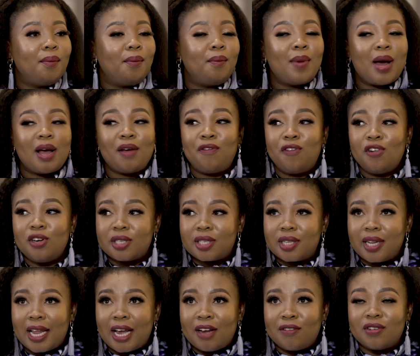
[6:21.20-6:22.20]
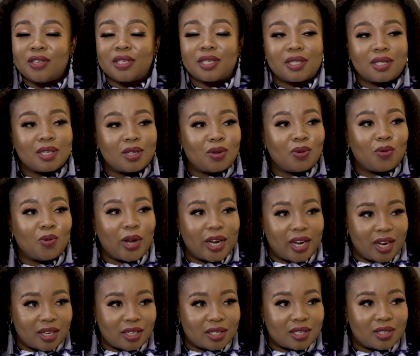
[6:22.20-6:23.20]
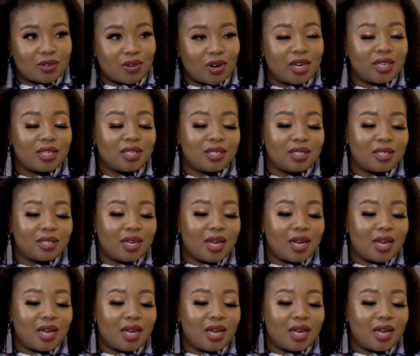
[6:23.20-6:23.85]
my first love is still weddings, right?